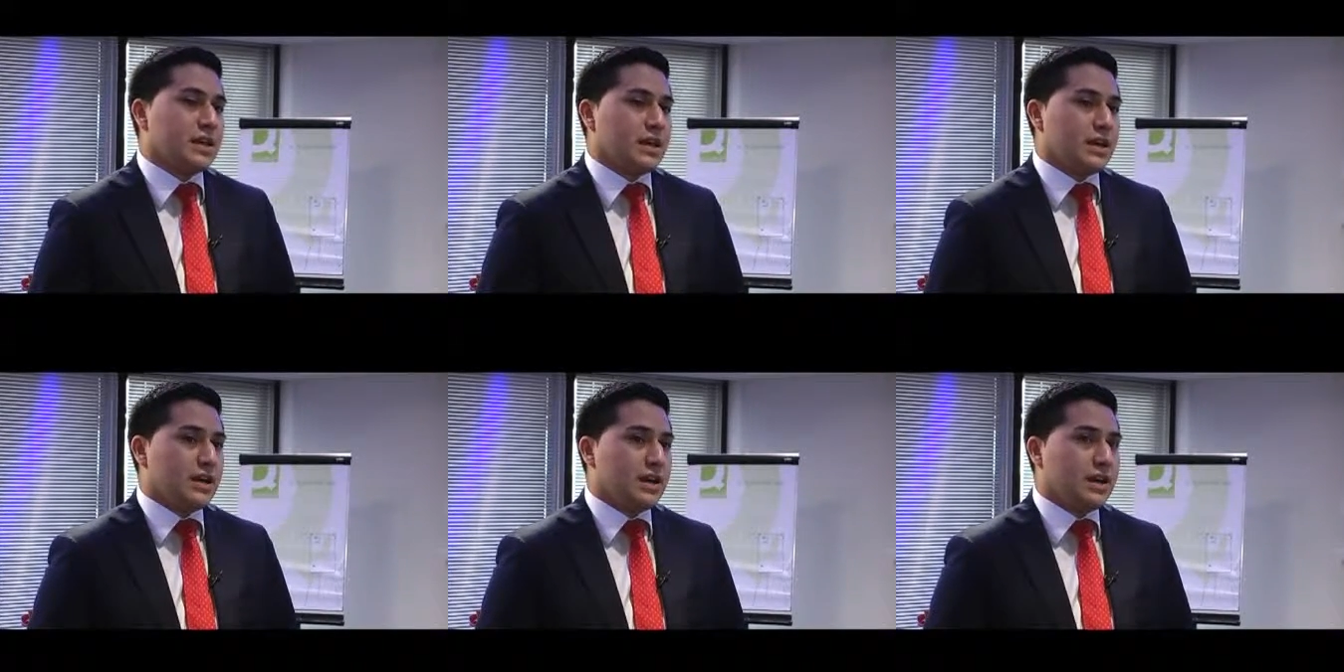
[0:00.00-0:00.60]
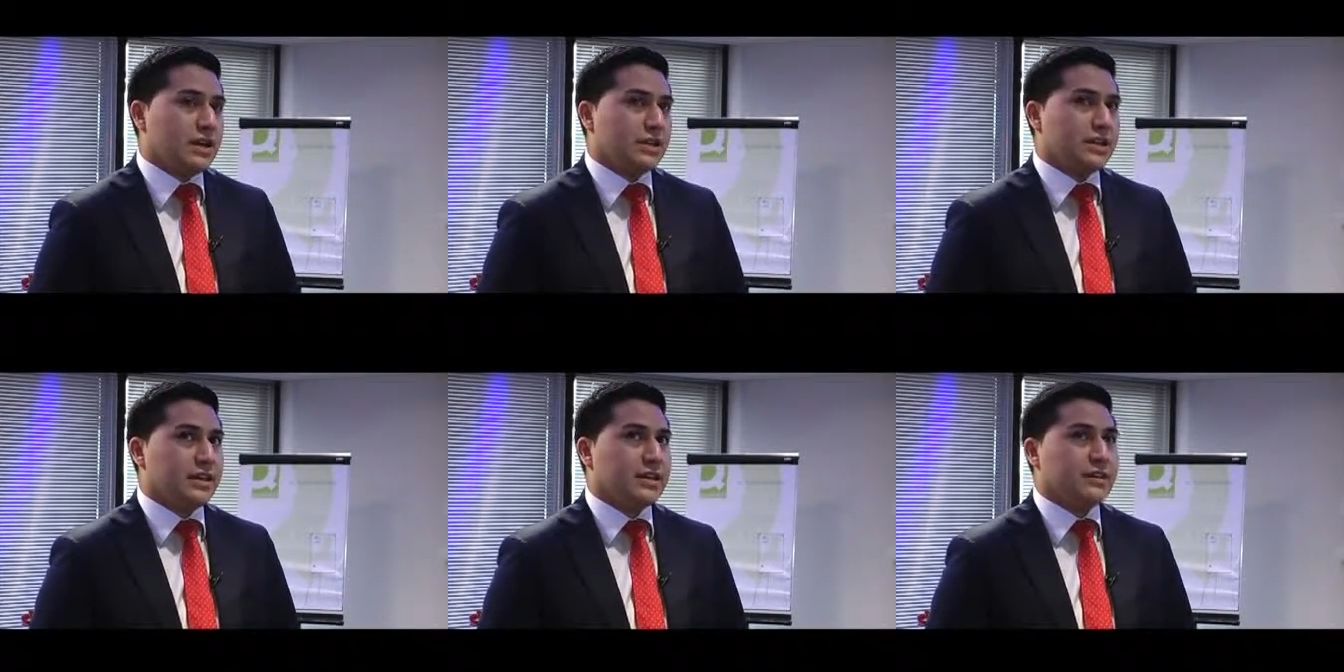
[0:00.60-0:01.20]
I
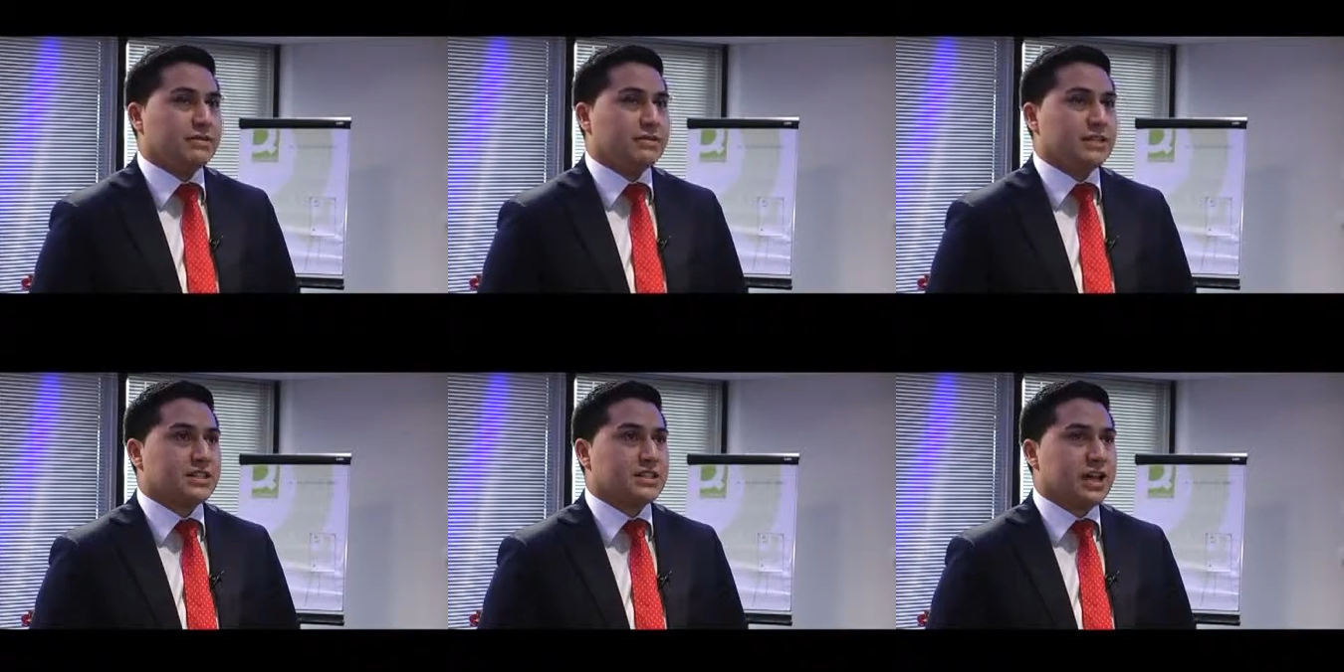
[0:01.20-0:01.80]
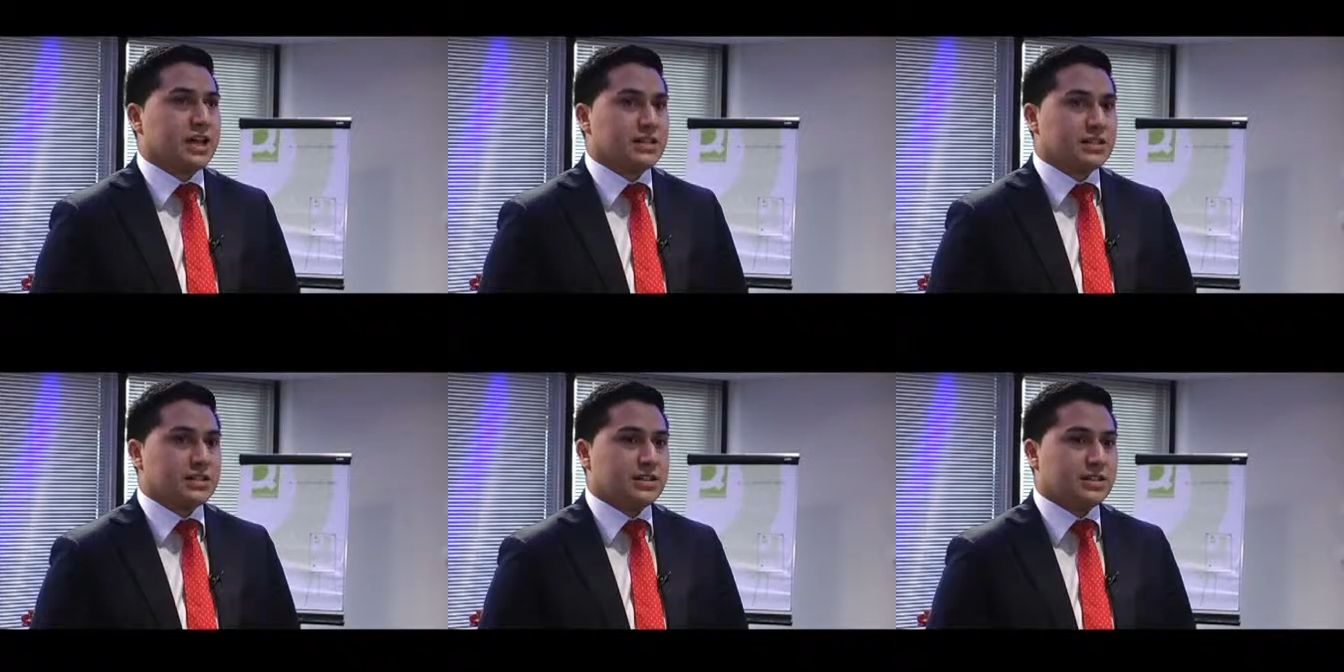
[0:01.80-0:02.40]
think there's a
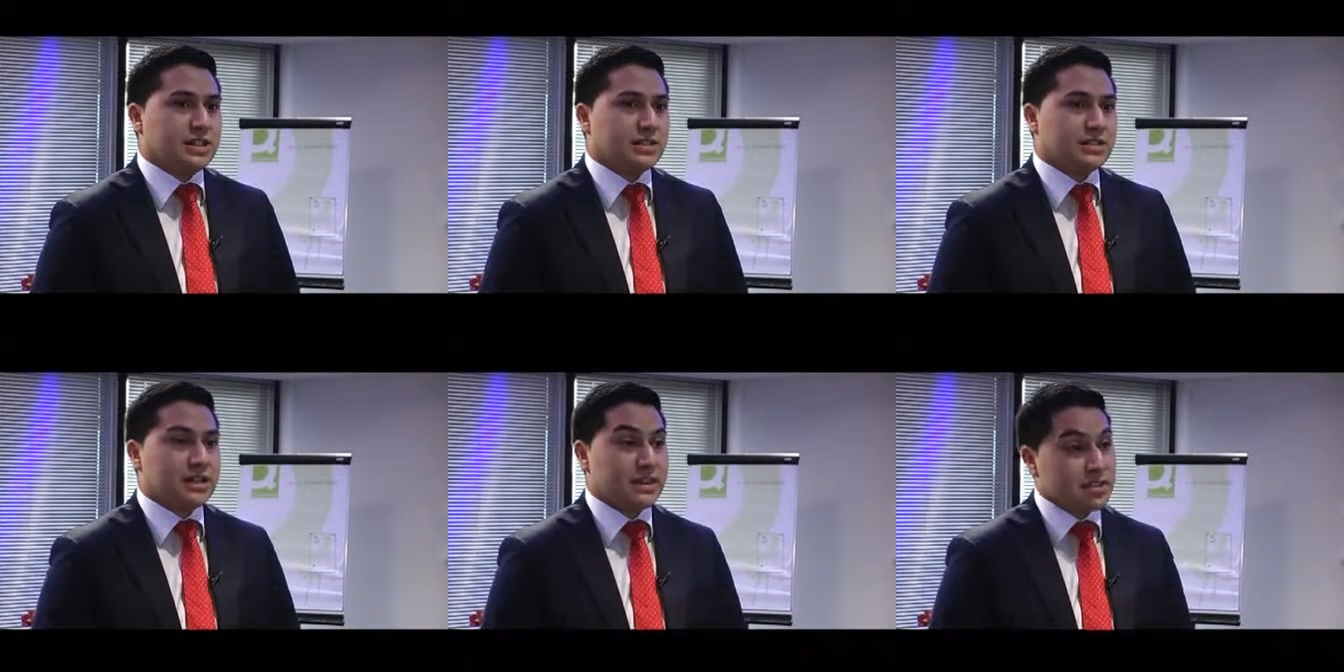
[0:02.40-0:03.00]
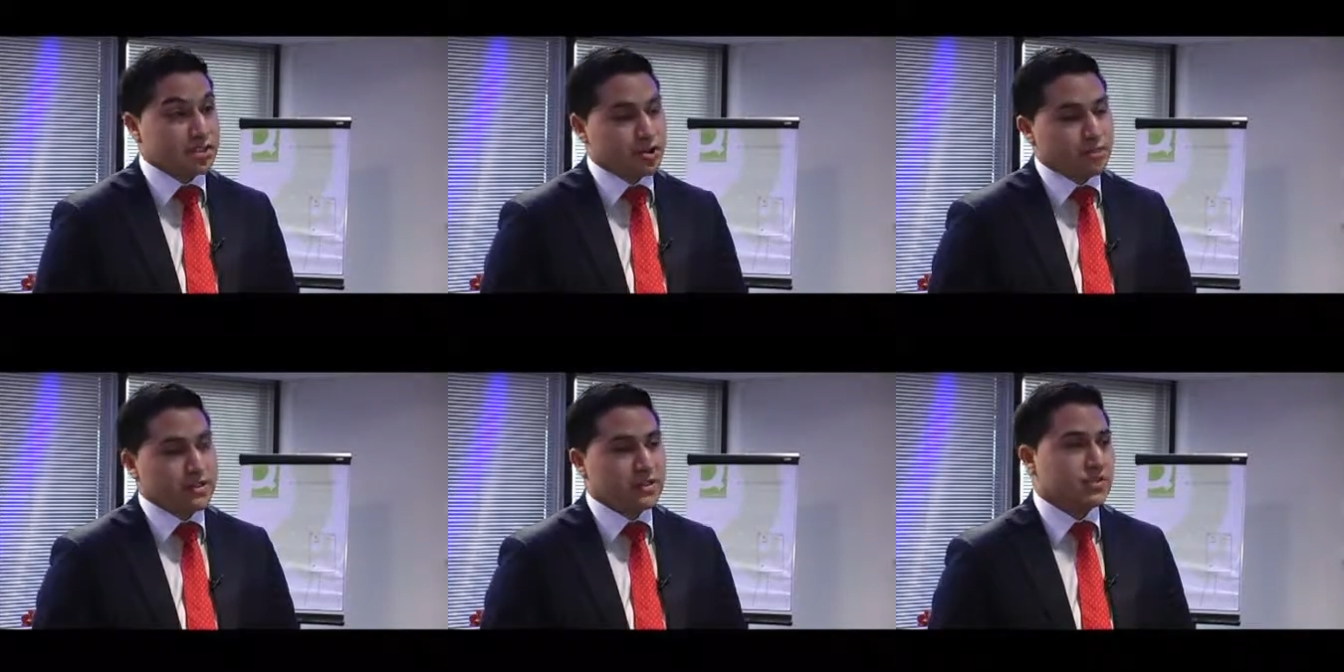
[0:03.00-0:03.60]
challenge in a sense that
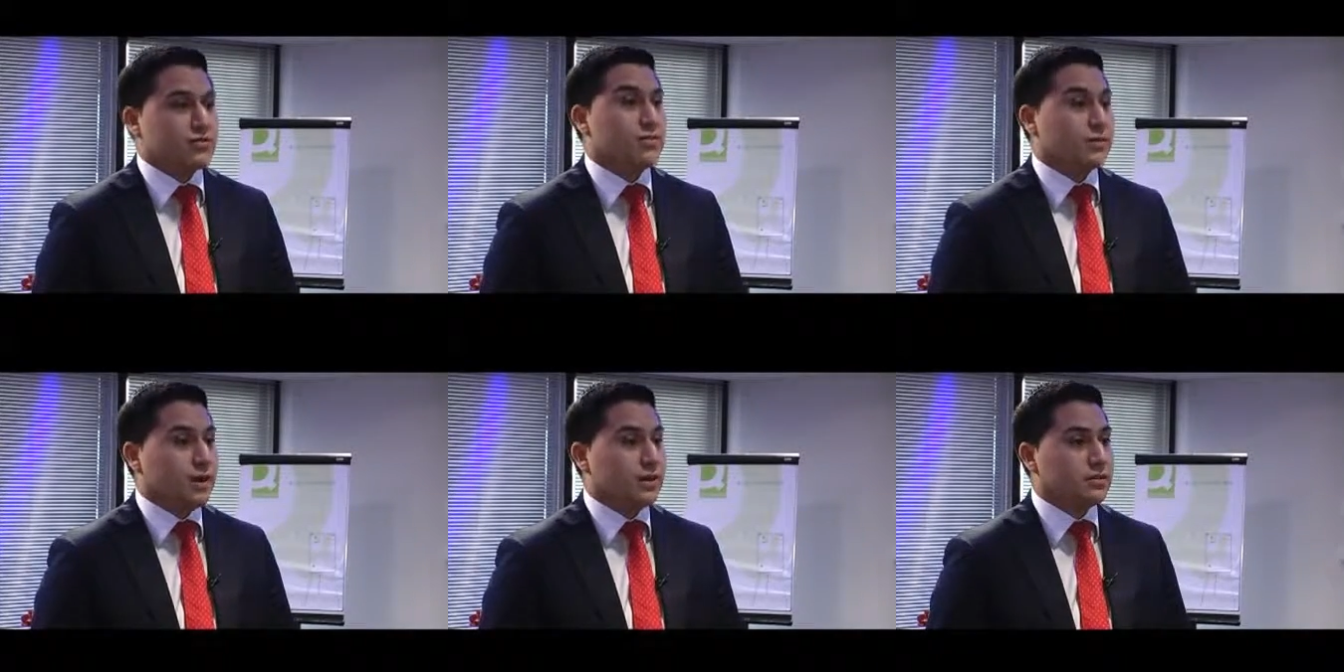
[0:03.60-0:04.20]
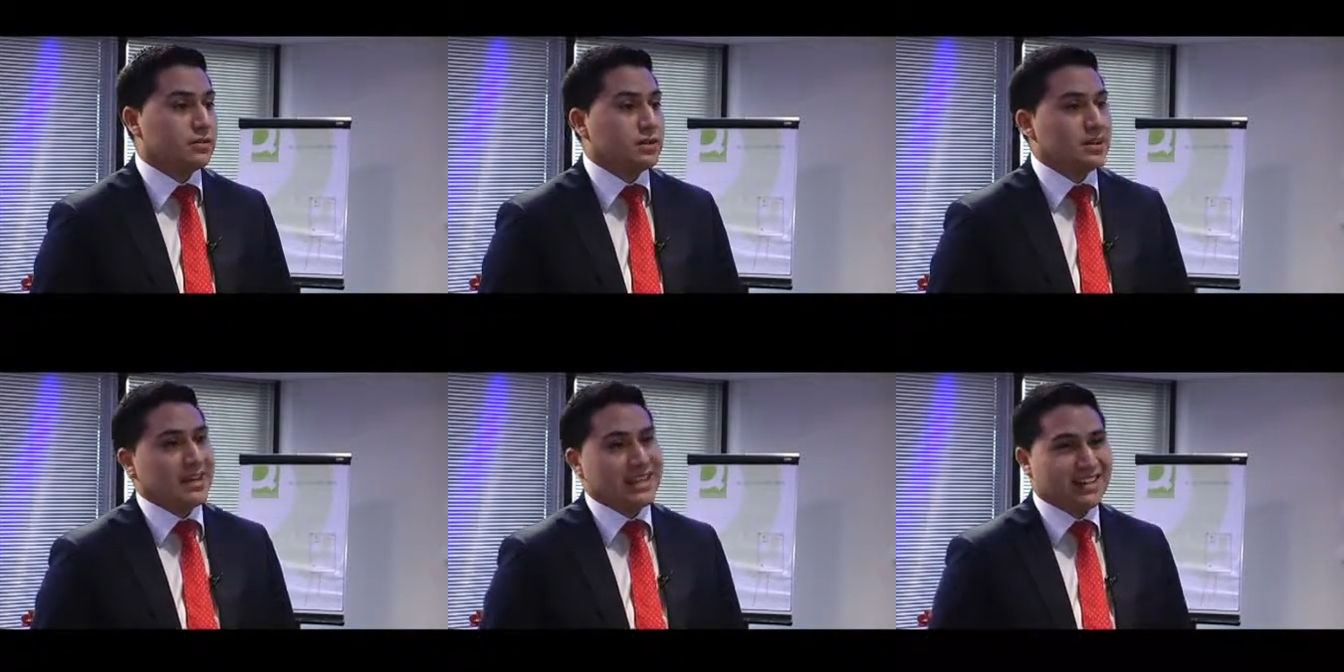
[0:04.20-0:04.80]
Germany is doing well,
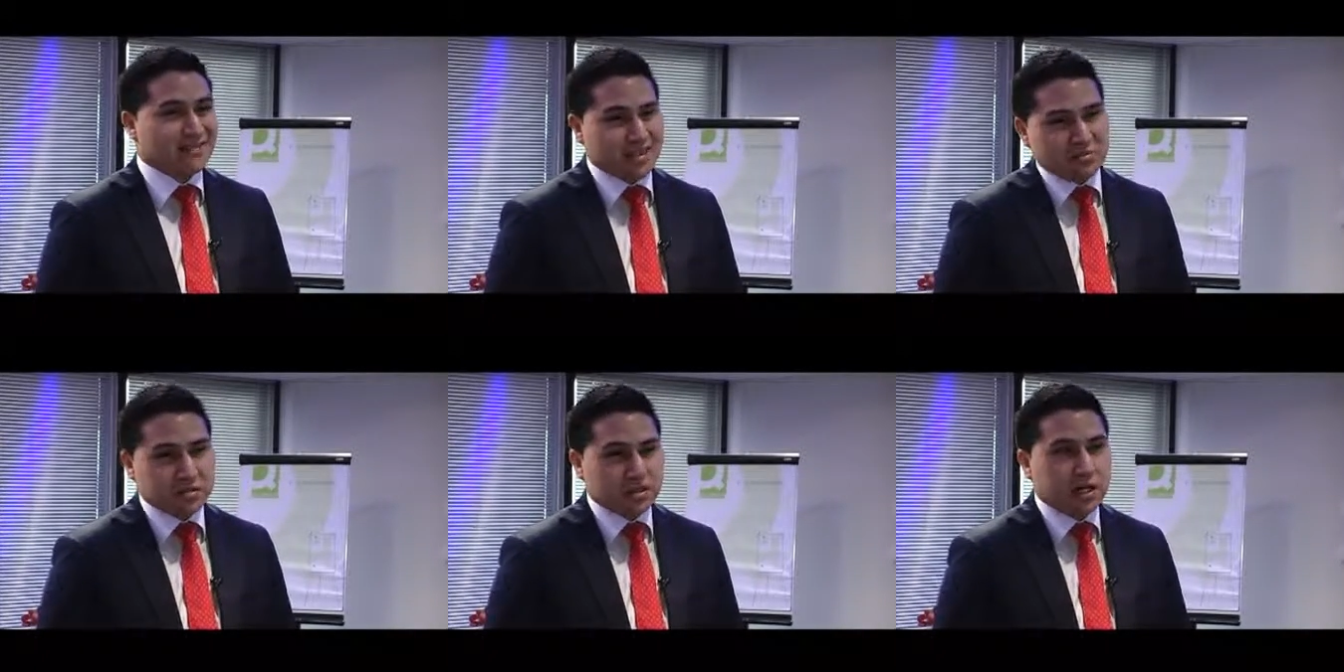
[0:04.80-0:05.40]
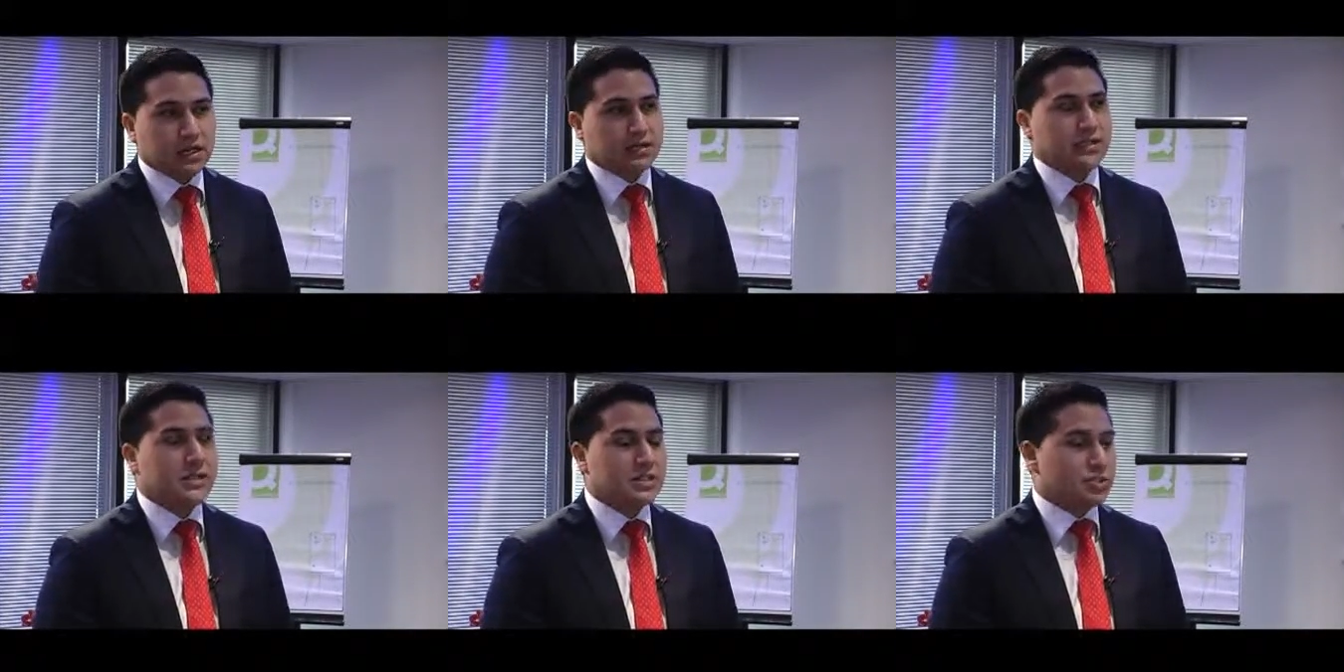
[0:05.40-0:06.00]
and if they would cut,
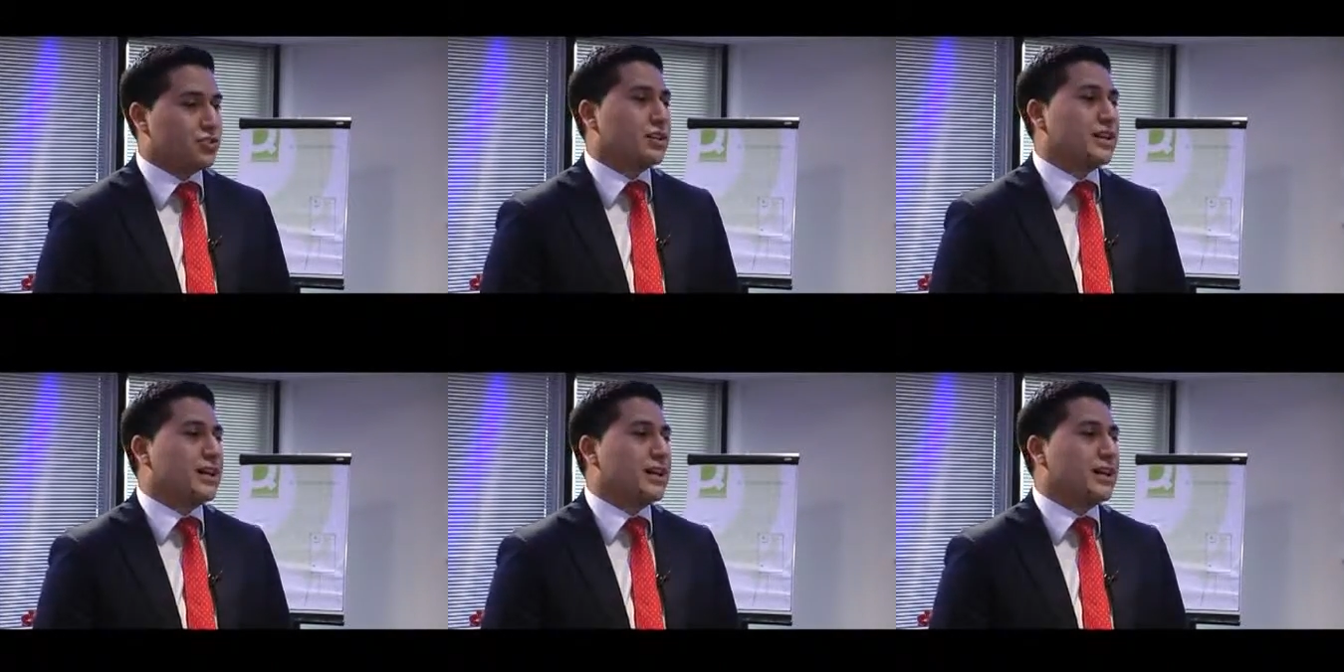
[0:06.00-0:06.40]
then it's just gonna